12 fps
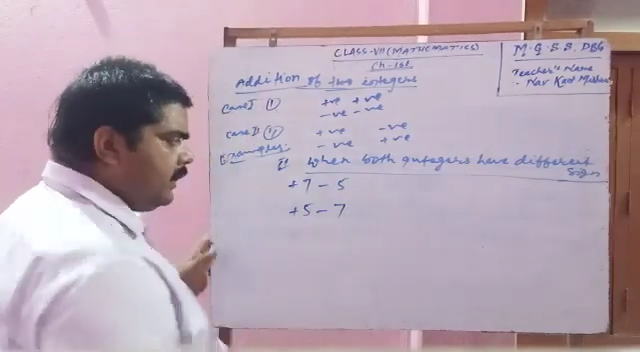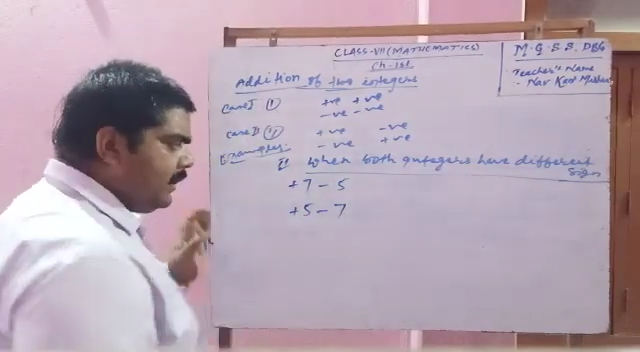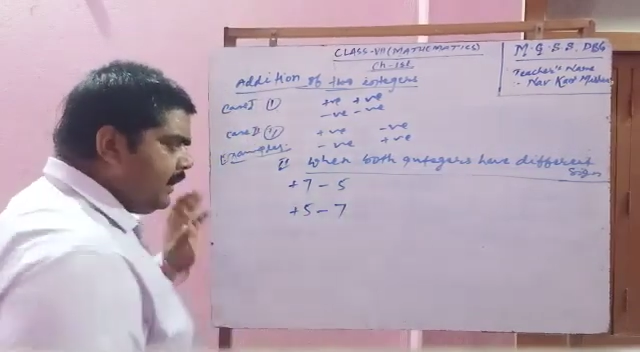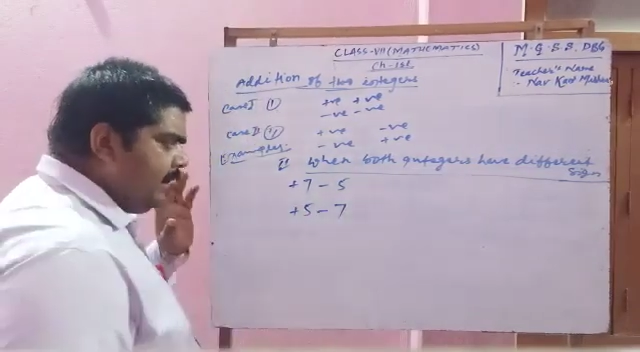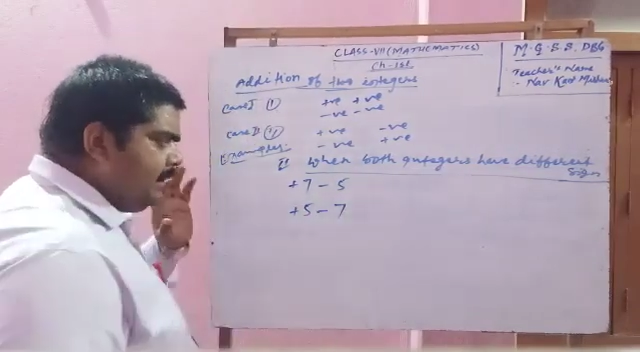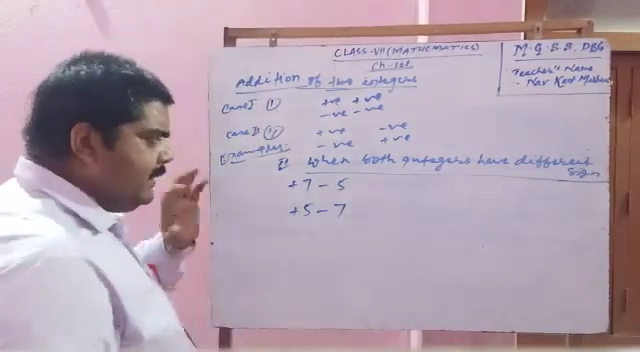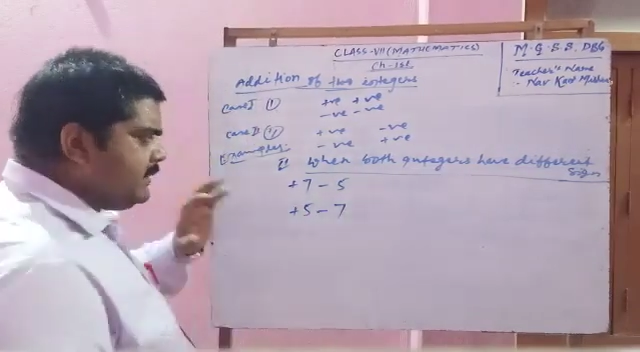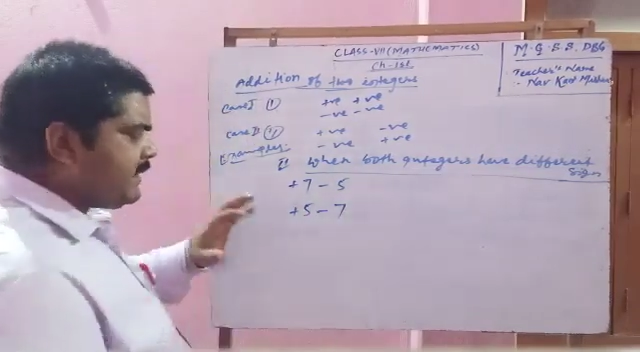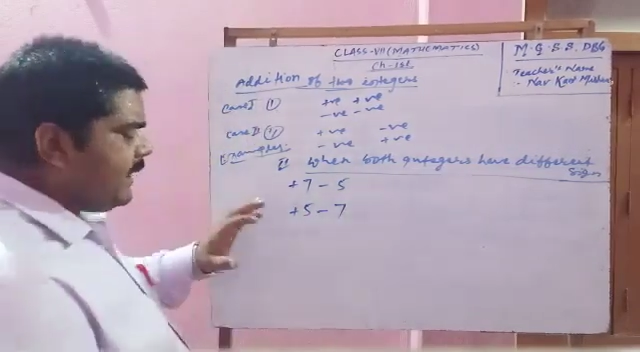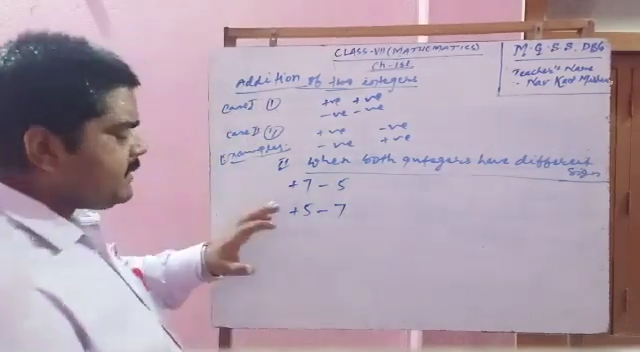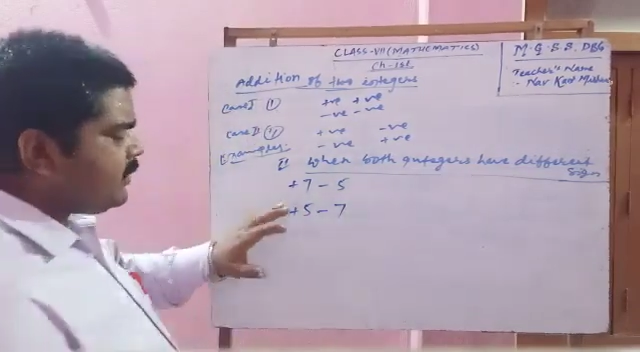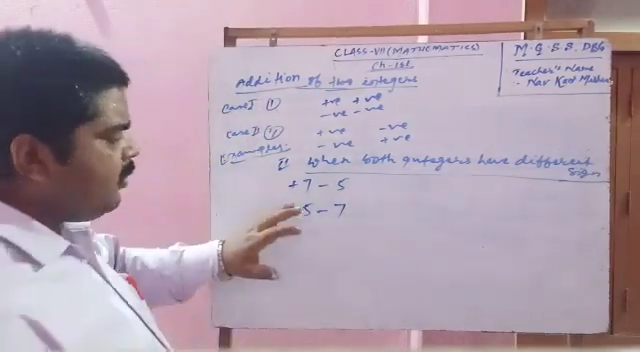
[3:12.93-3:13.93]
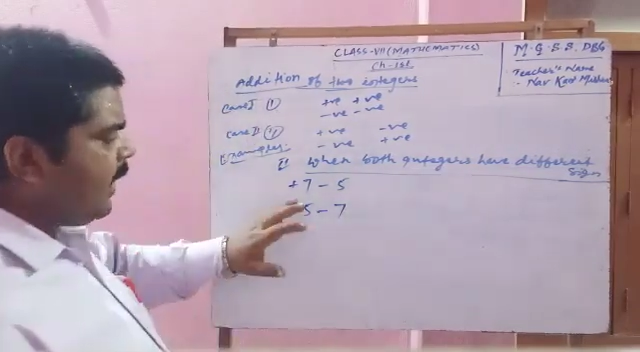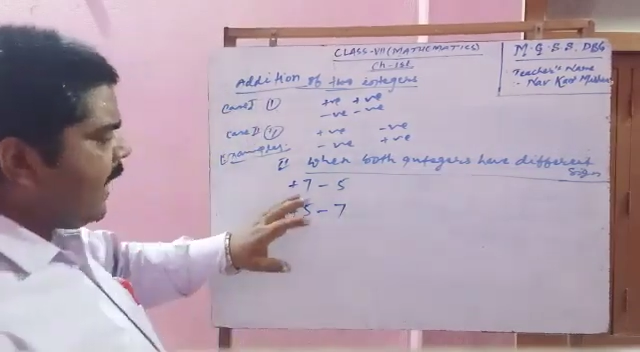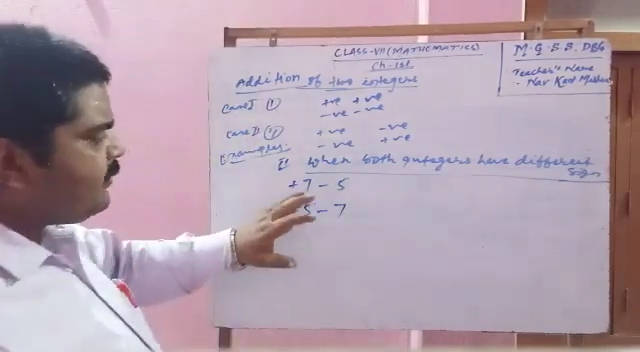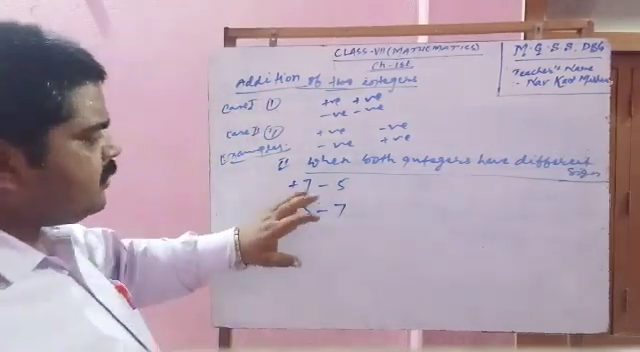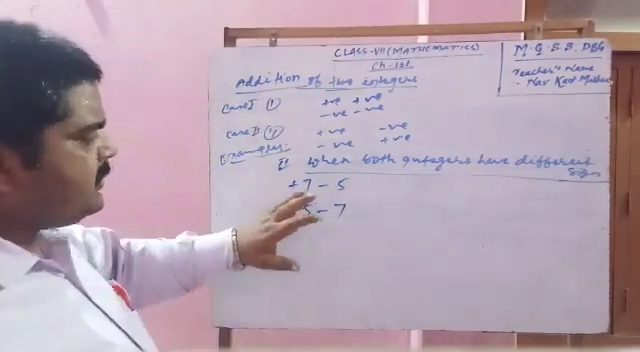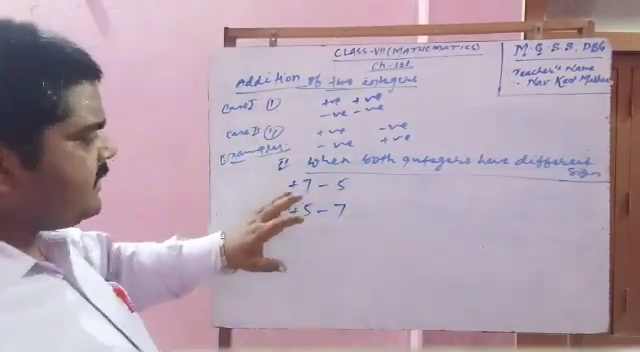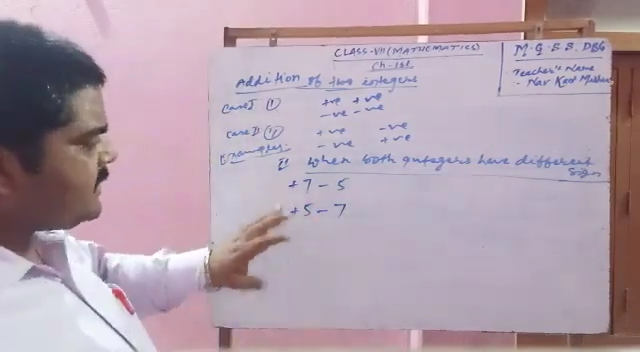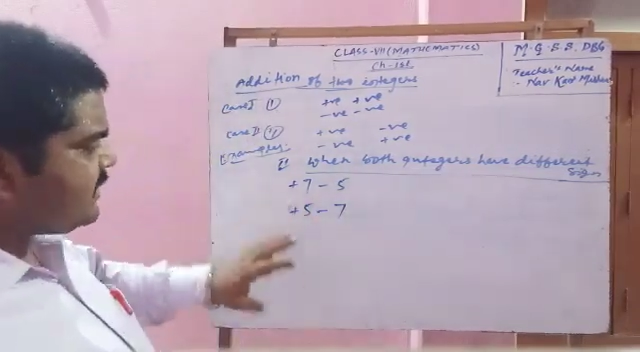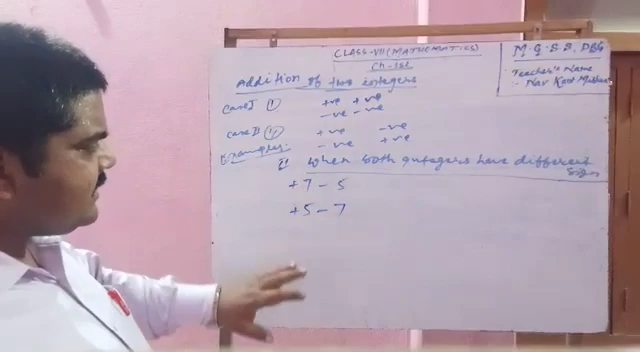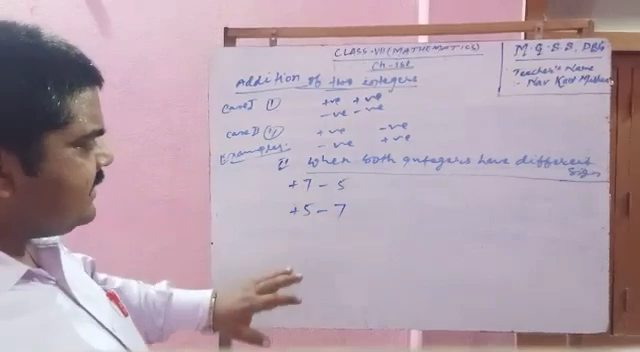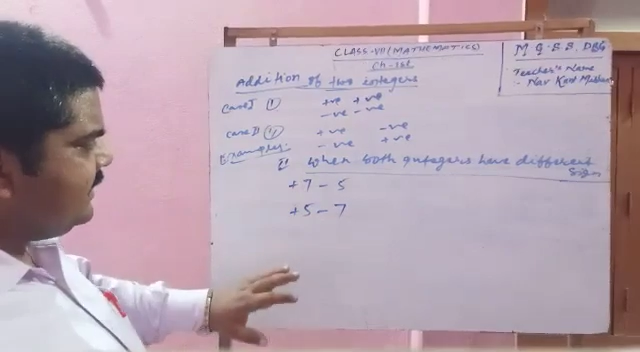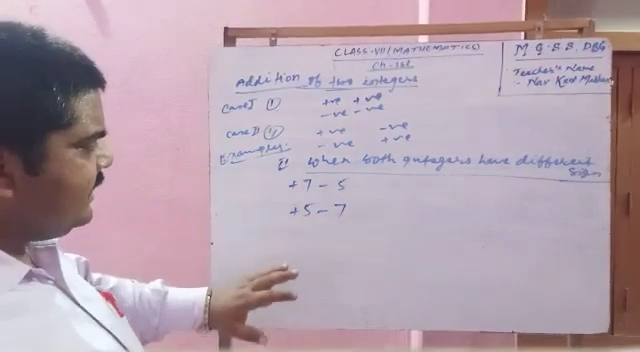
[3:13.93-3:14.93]
In this case, you have to
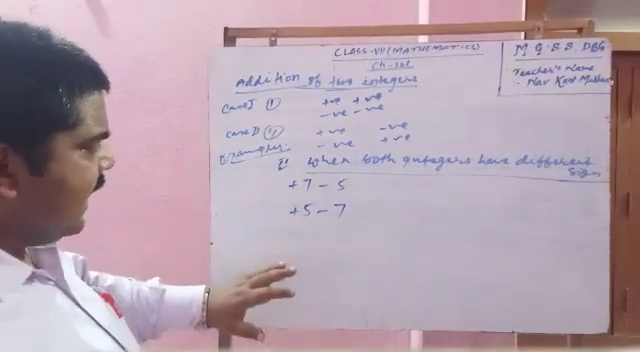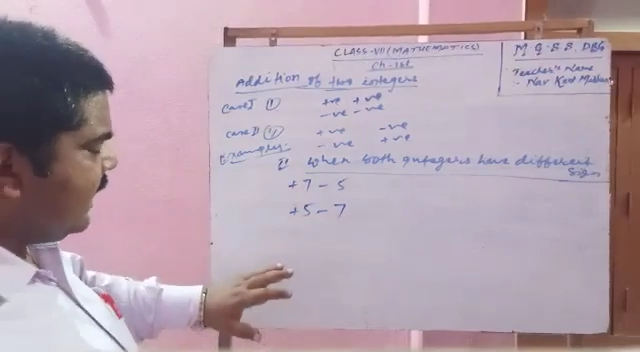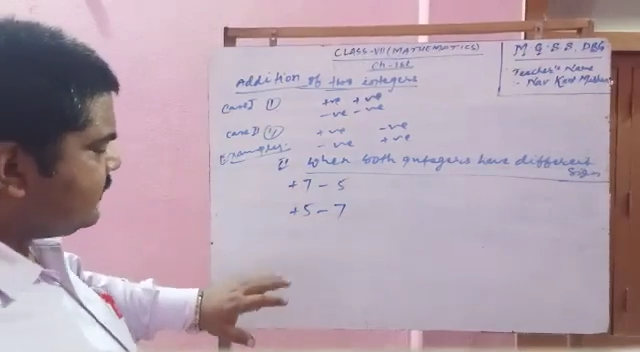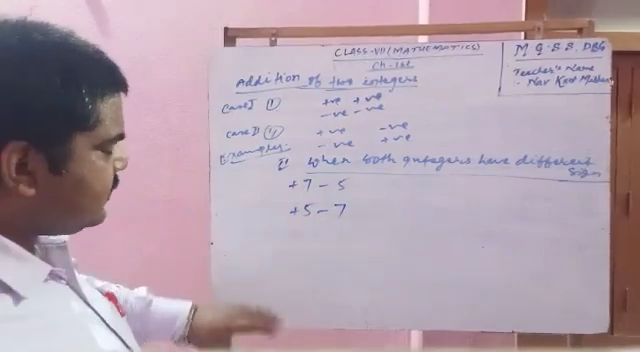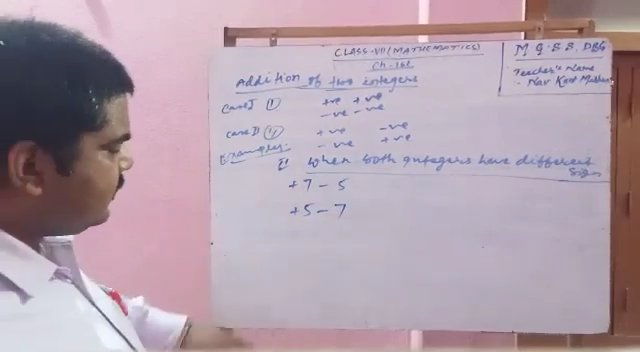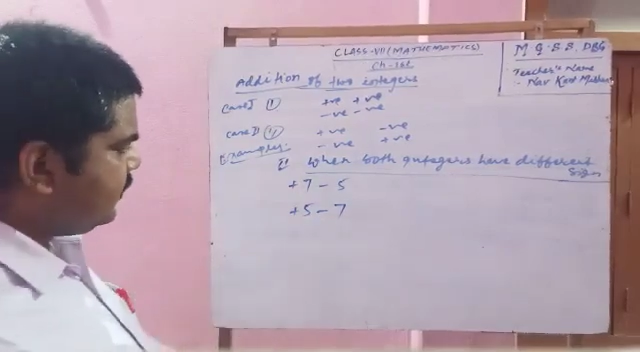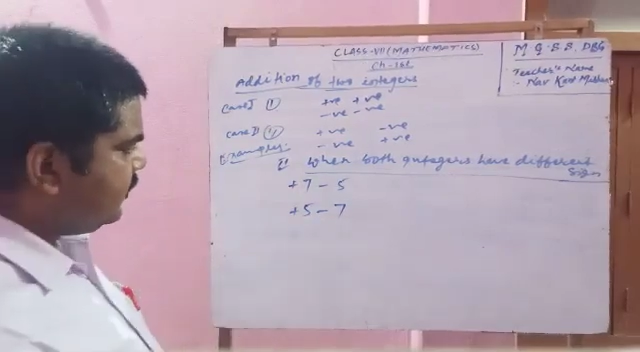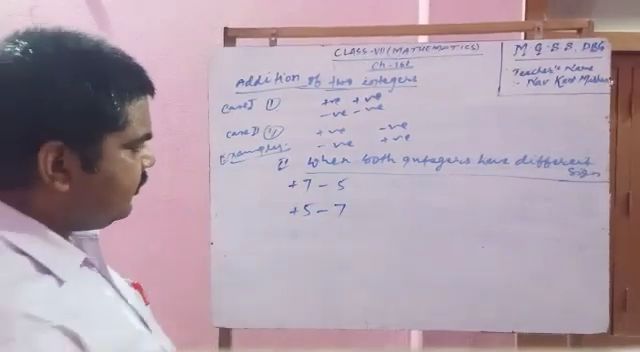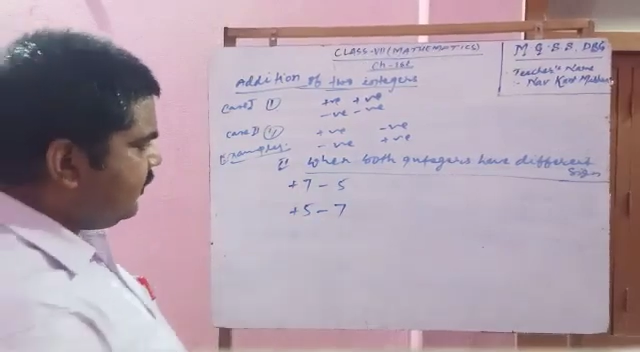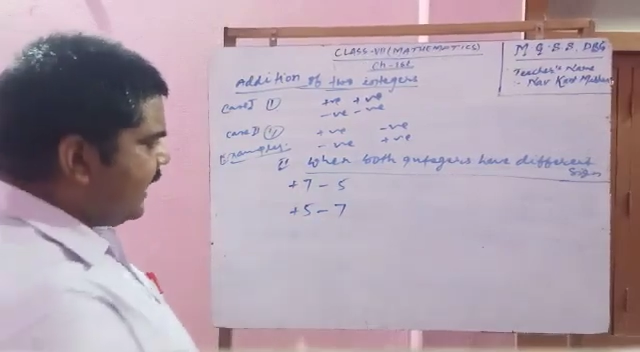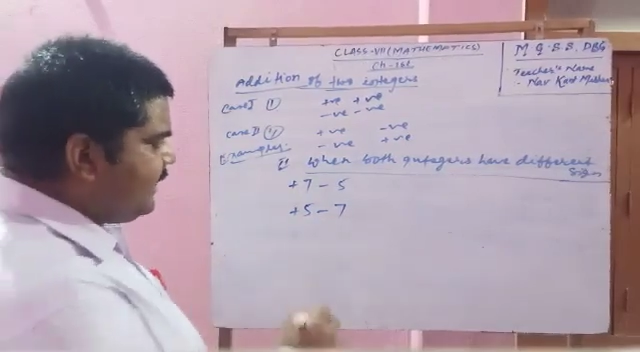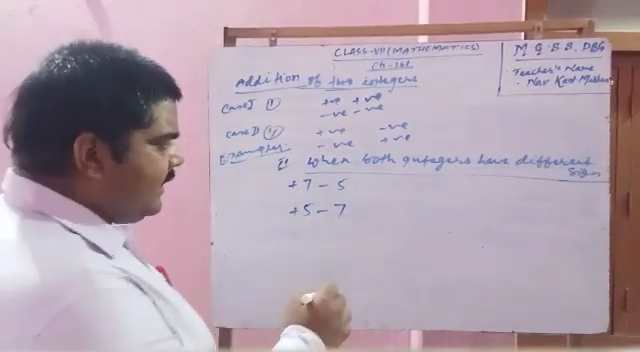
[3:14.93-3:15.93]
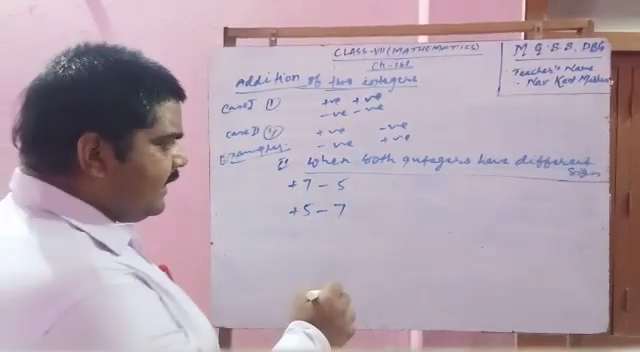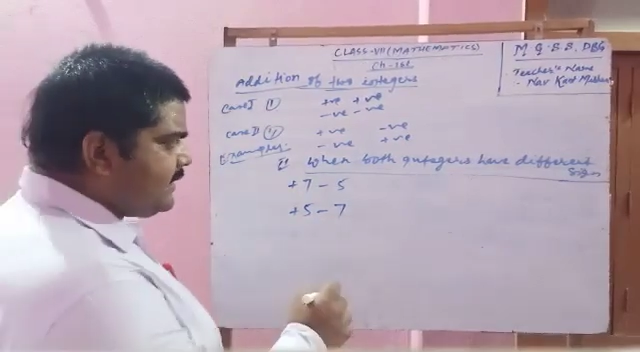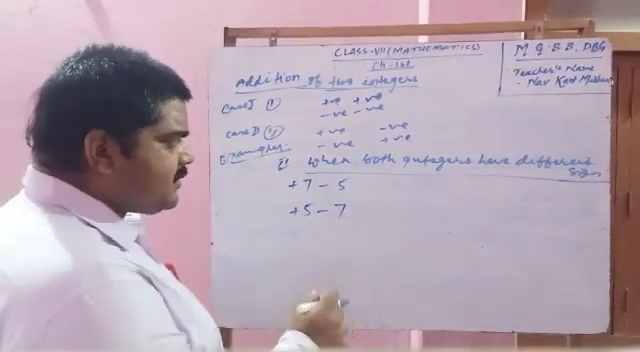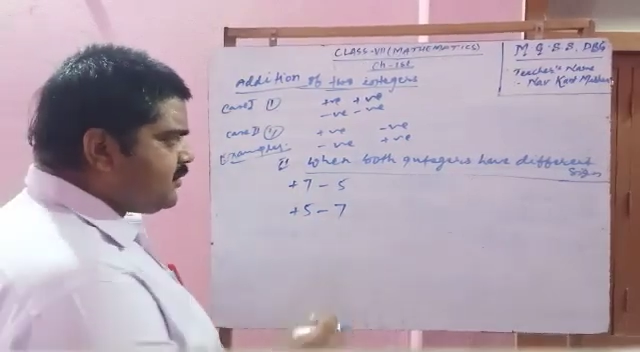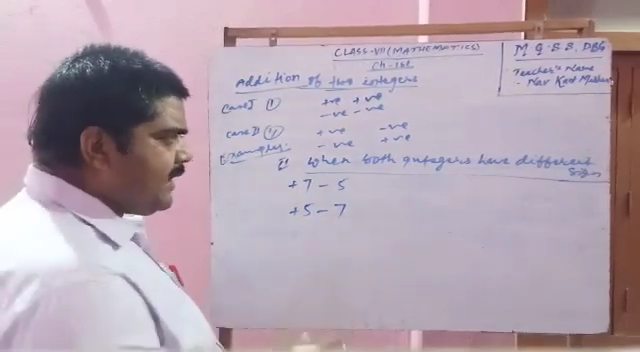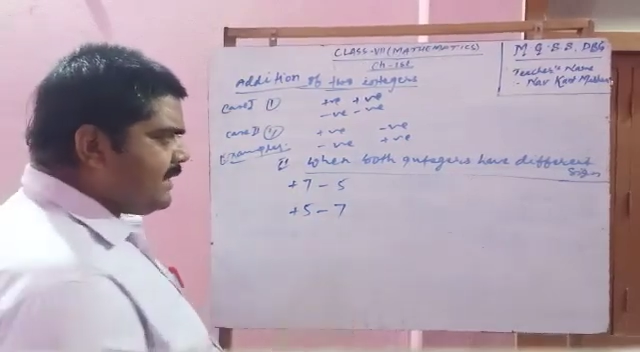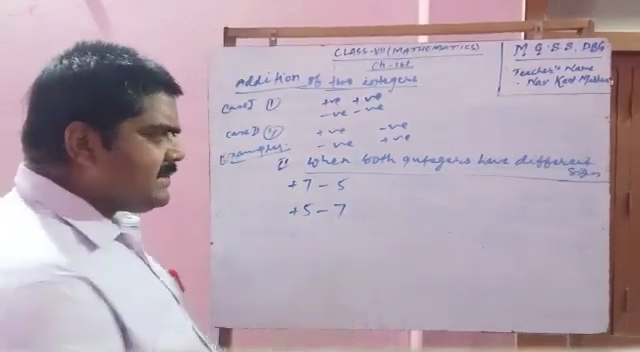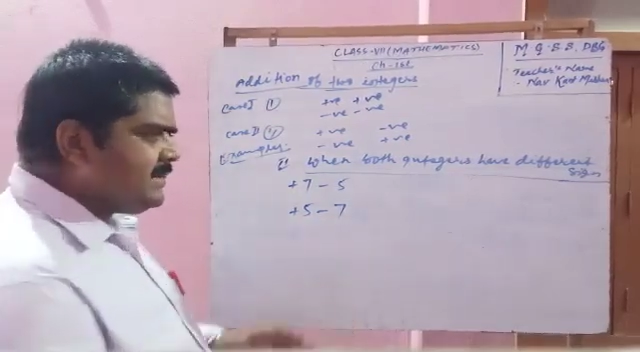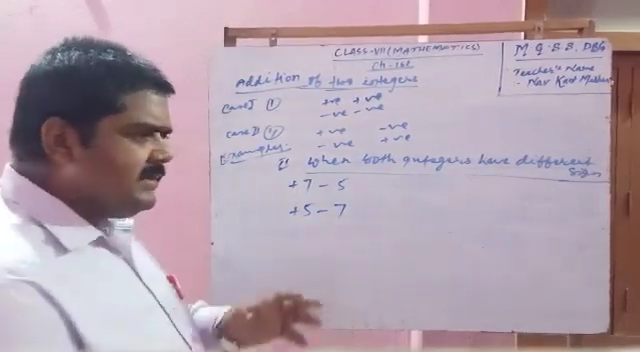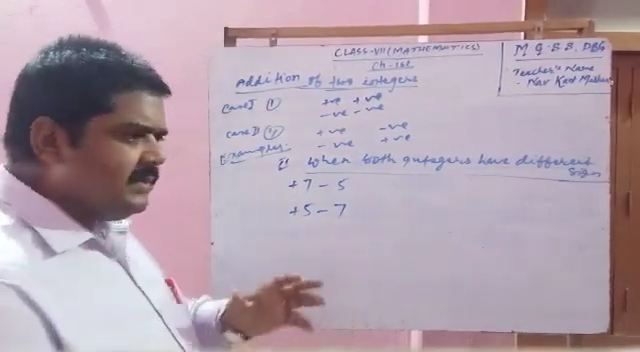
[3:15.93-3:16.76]
just see that, my dear students,